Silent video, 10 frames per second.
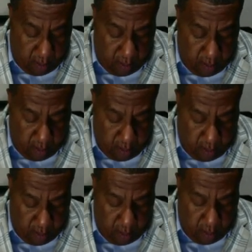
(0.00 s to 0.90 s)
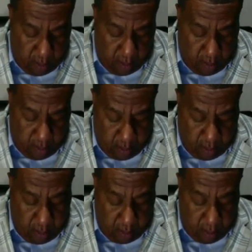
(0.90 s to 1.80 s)

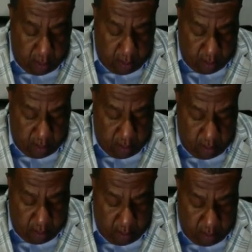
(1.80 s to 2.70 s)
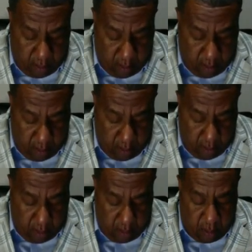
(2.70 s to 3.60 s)

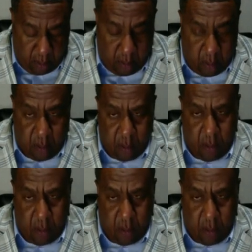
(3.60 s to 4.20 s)
This person isn't speaking.